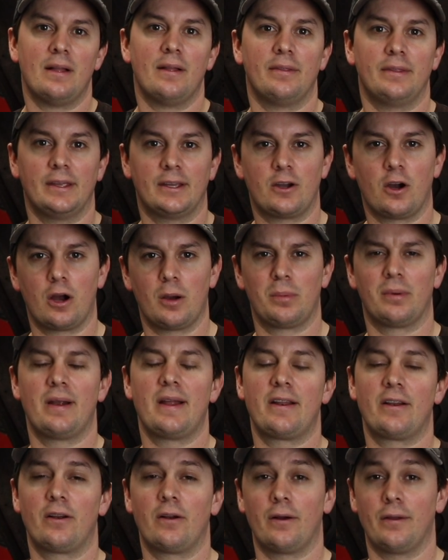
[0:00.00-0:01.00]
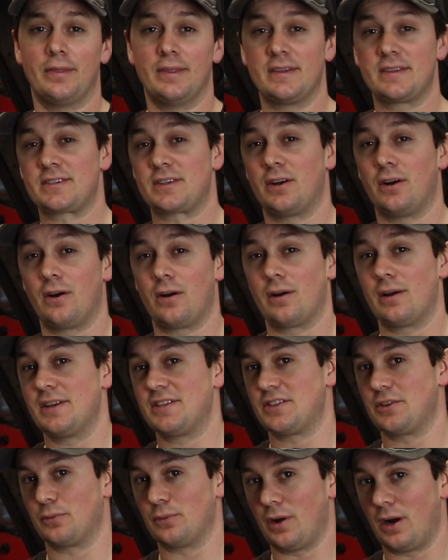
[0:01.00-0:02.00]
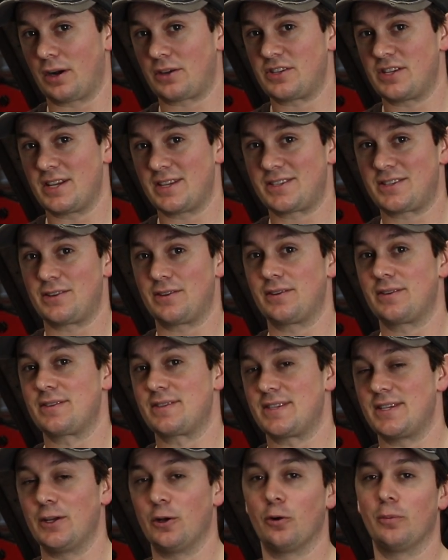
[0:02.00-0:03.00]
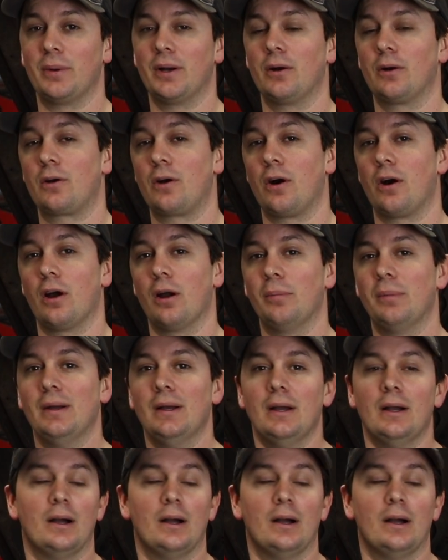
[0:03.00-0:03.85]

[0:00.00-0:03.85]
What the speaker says: The carburetor on this car is a Rochester single barrel carb.